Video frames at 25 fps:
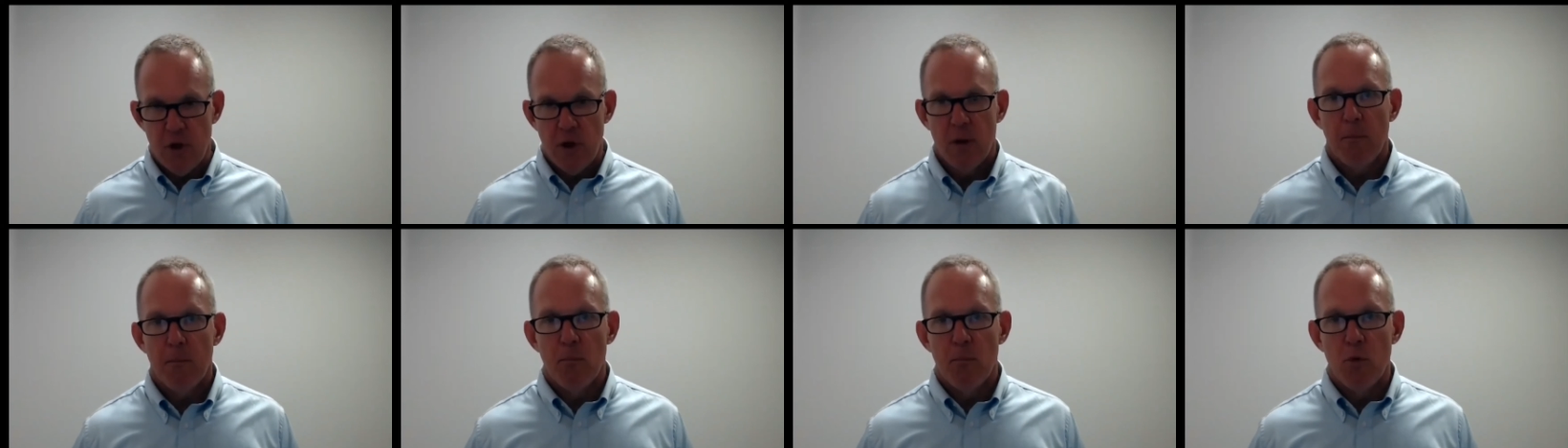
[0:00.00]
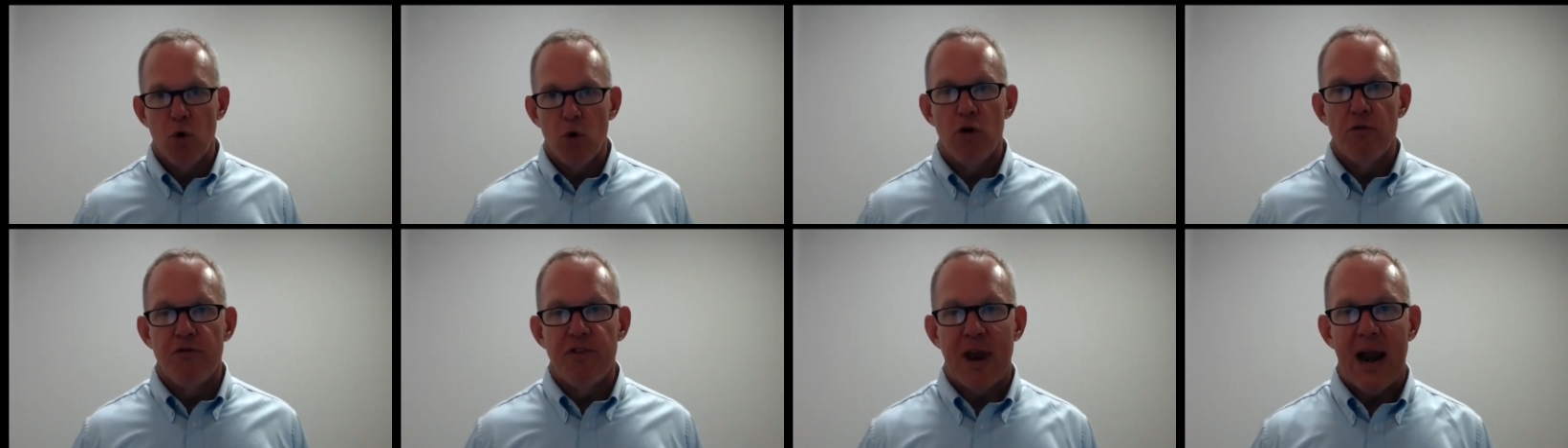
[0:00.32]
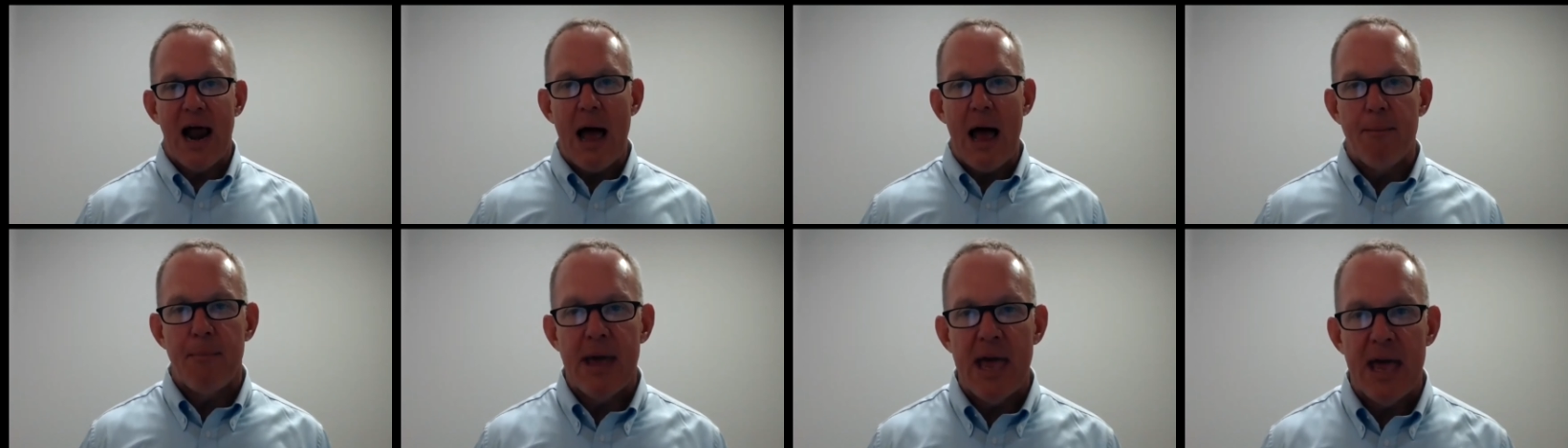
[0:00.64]
move that
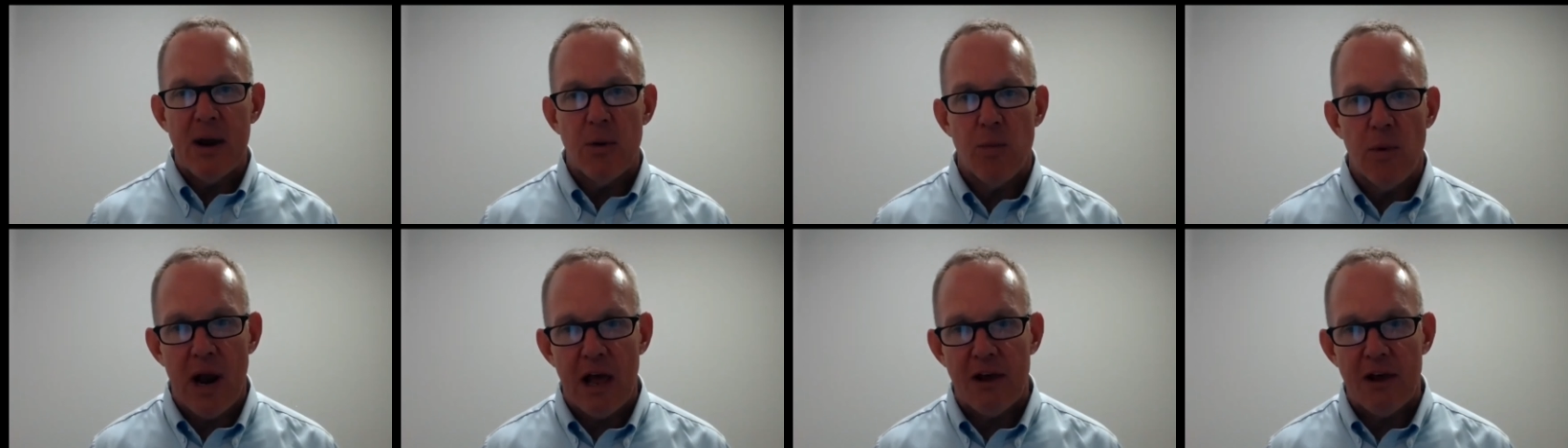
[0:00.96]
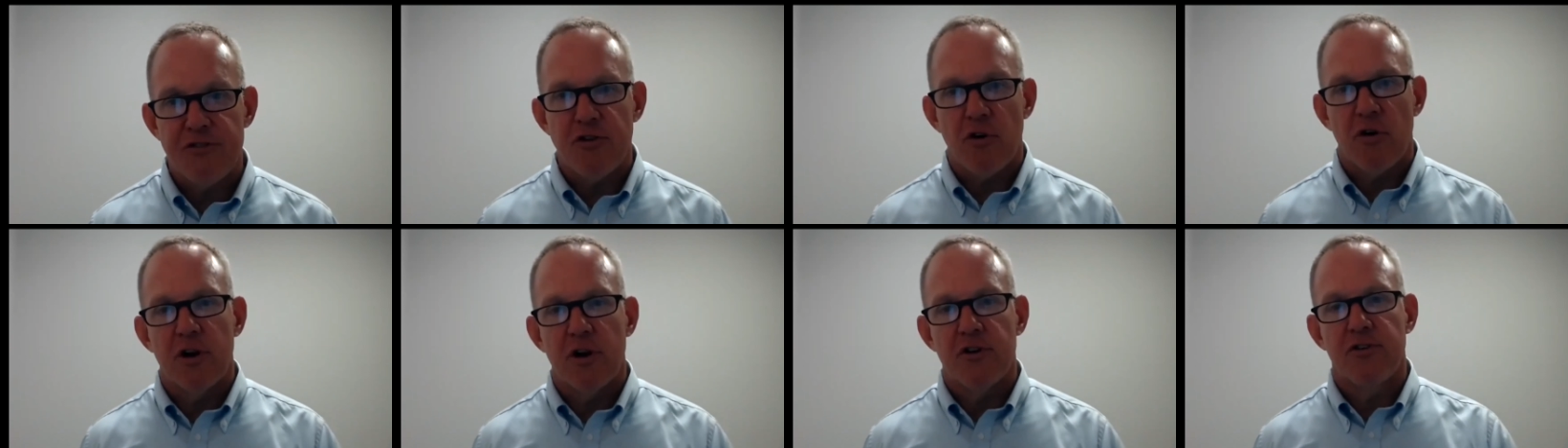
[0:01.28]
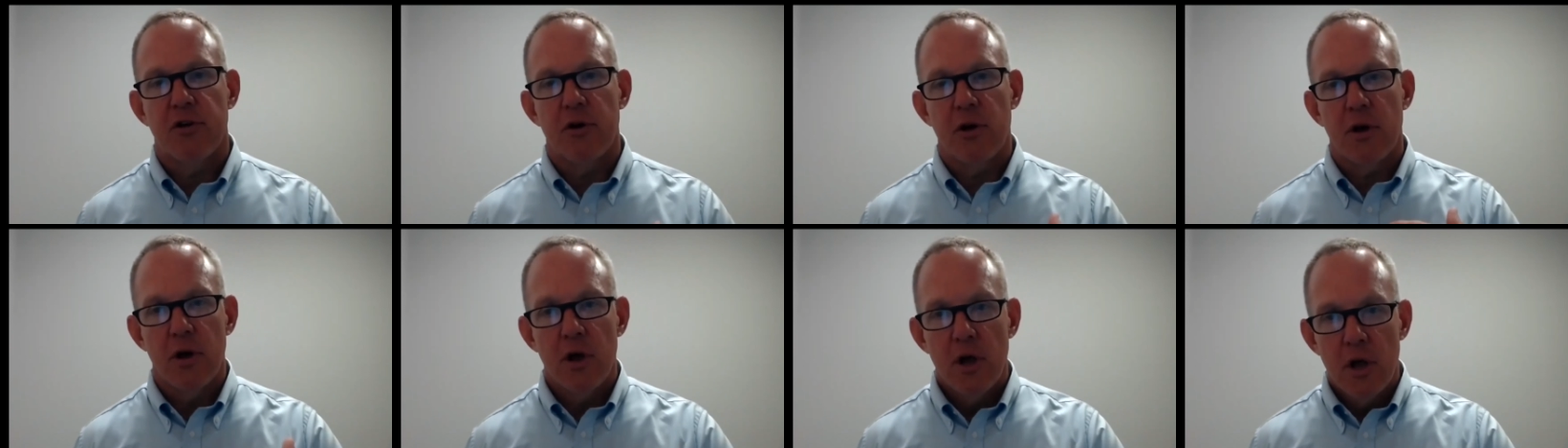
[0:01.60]
I made when I started
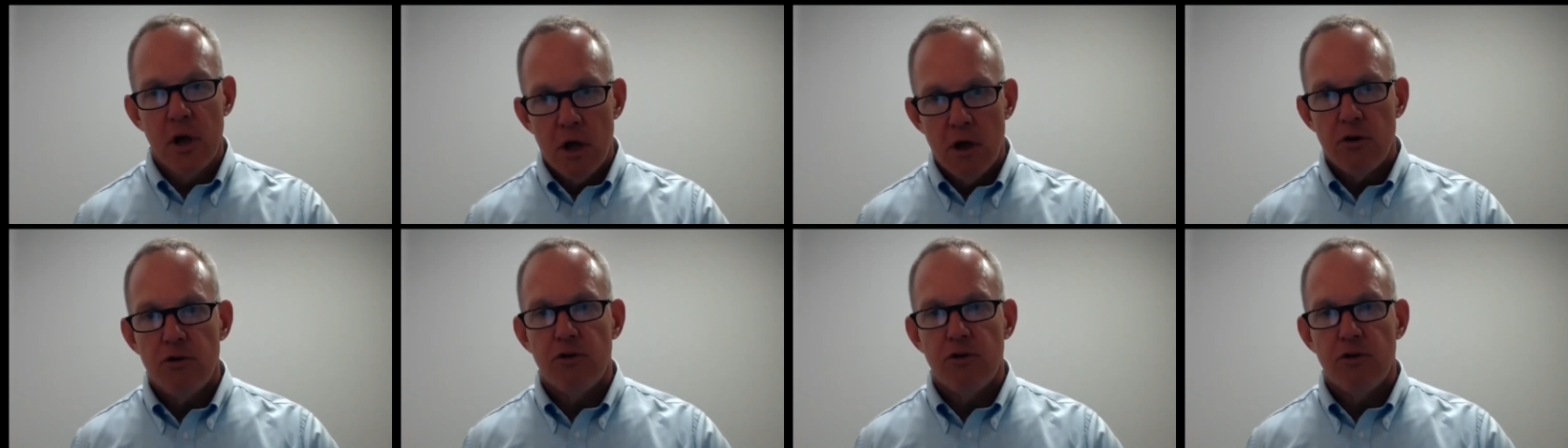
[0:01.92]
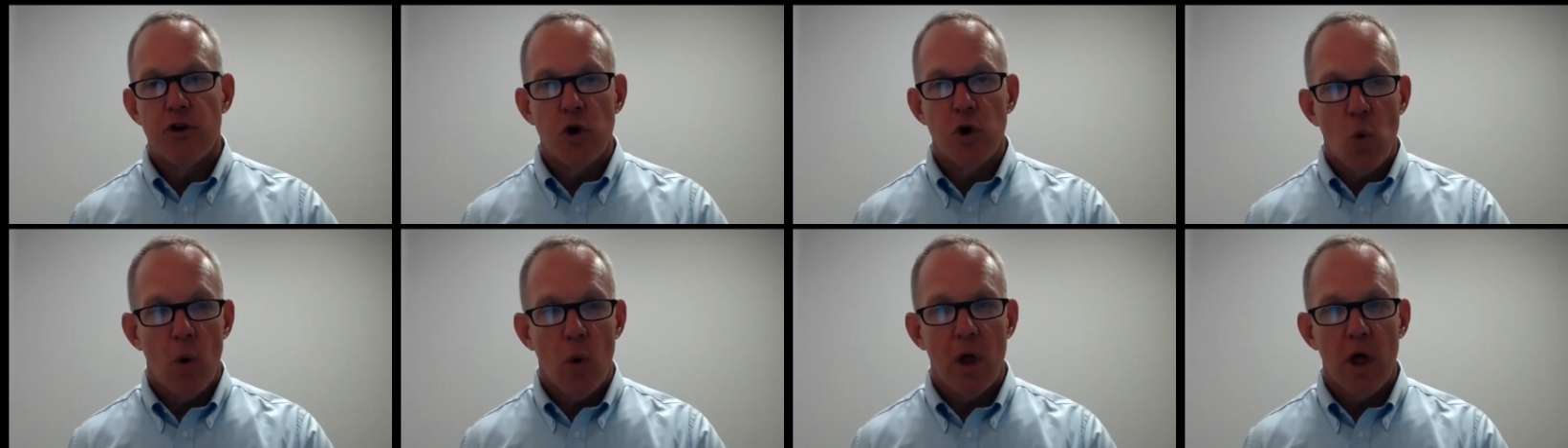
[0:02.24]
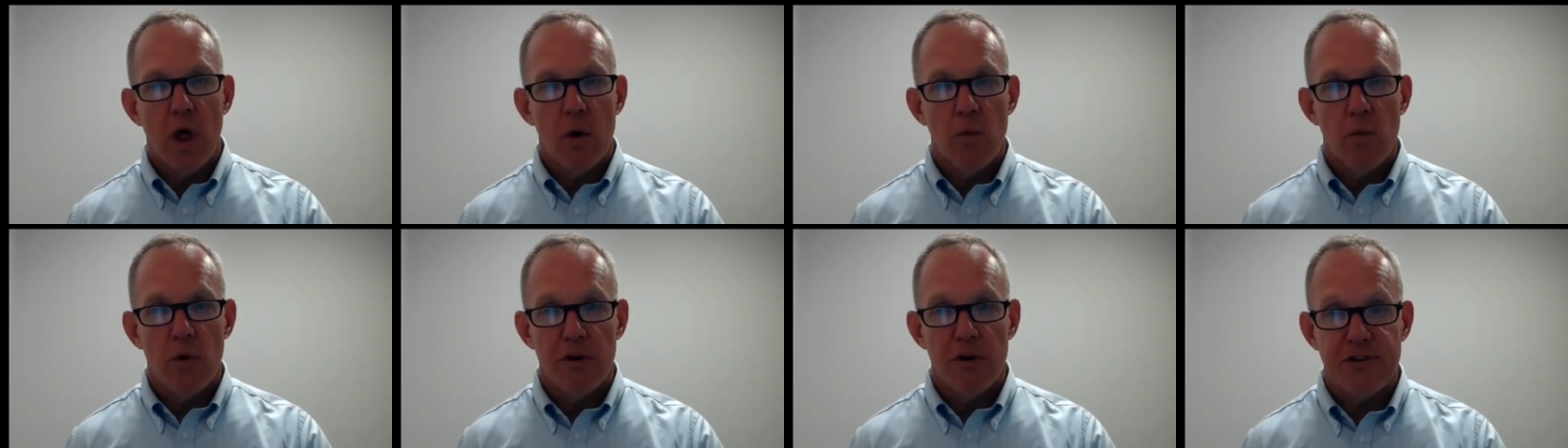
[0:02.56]
to do well in
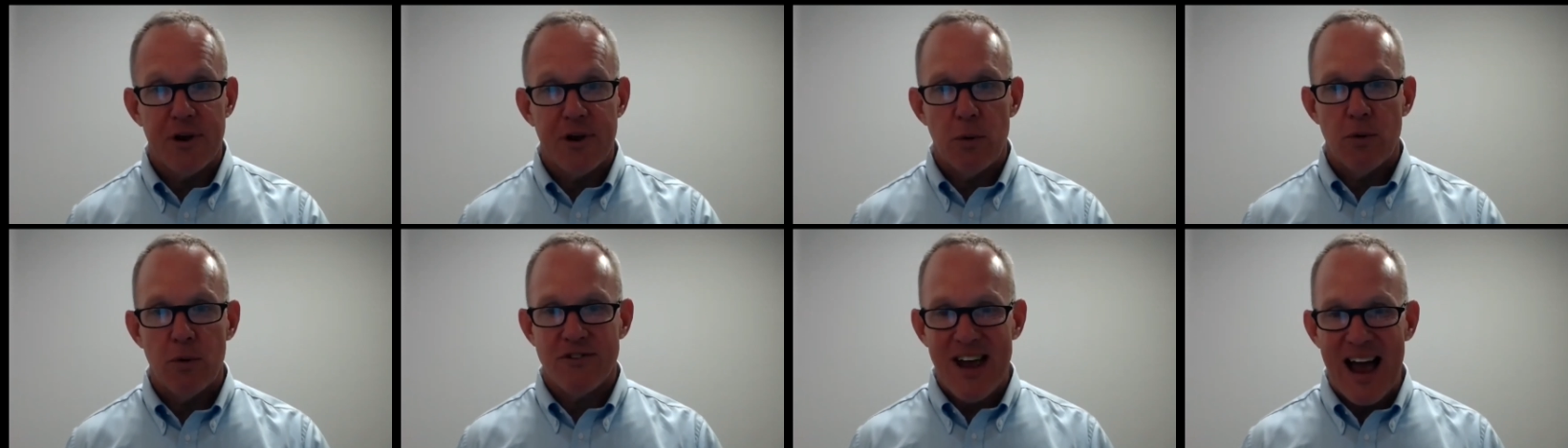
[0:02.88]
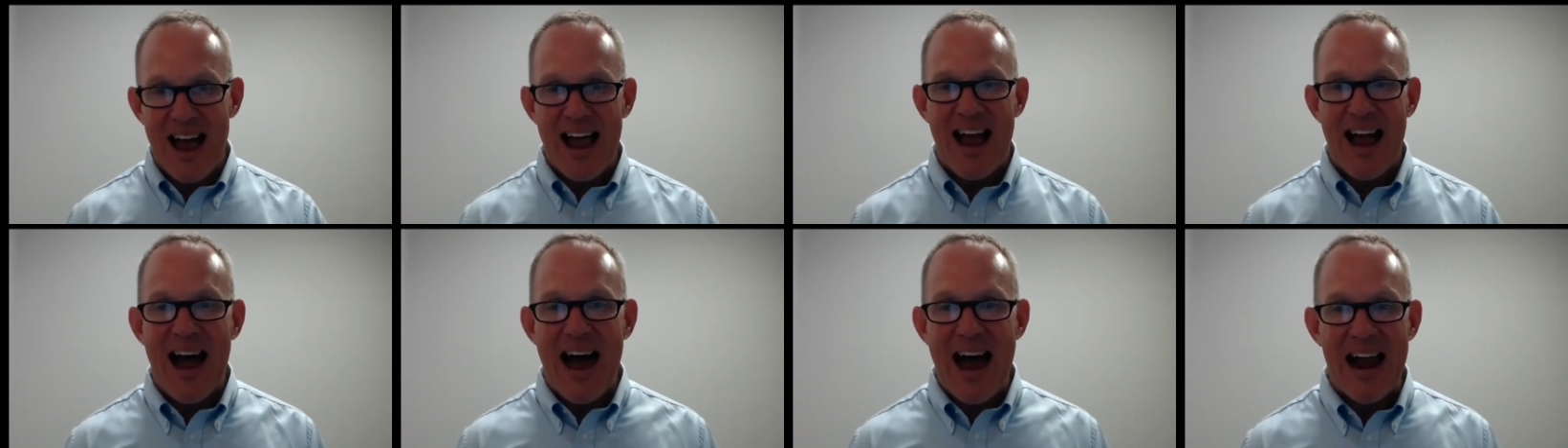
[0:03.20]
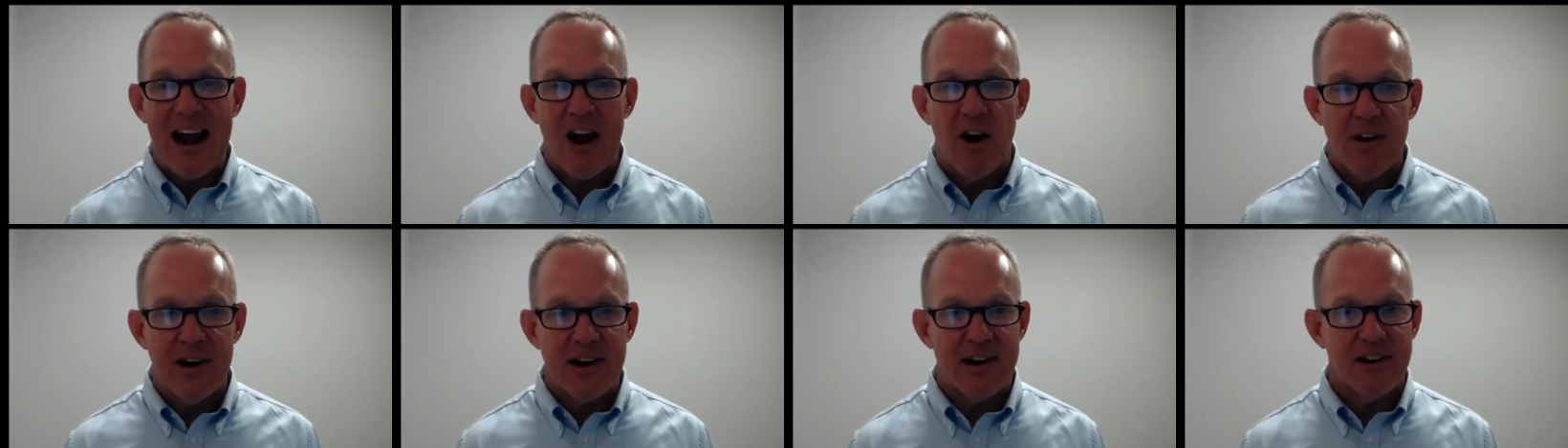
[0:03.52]
real estate was I
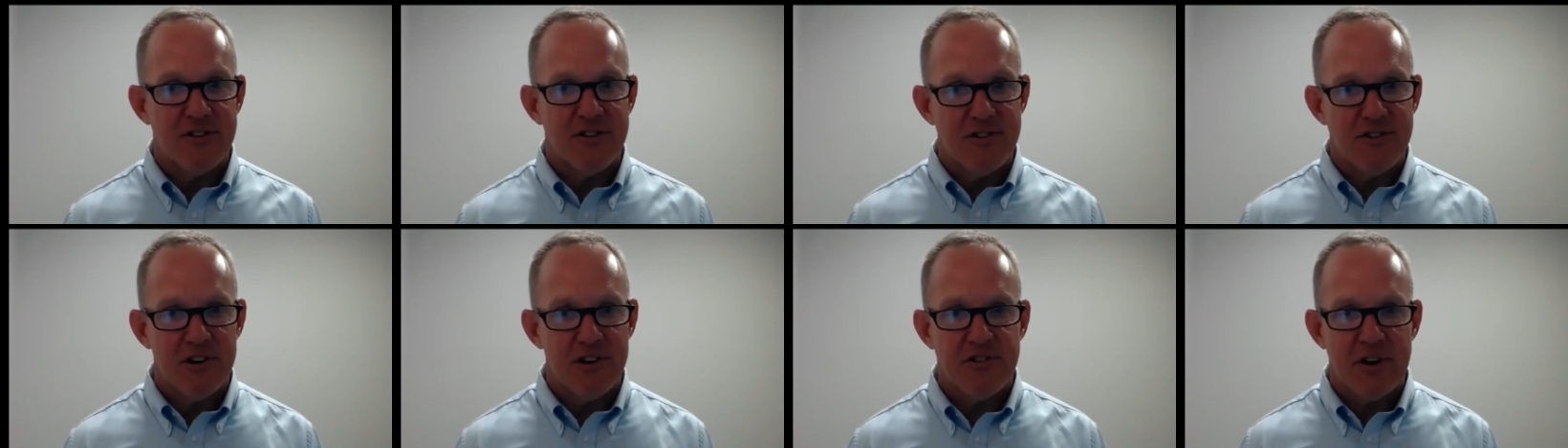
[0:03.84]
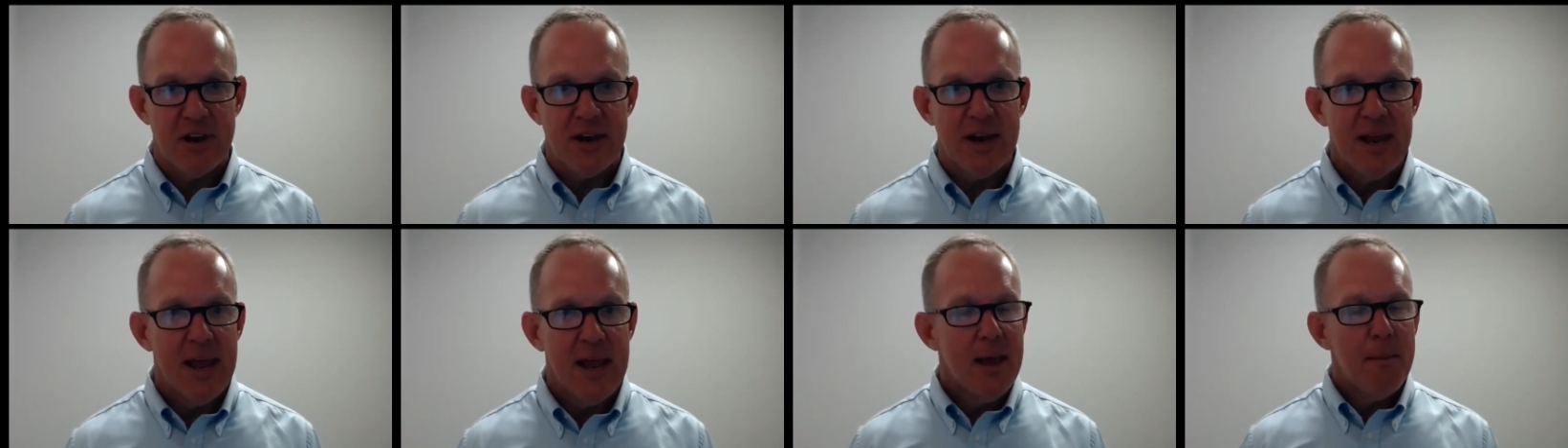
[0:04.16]
hired an assistant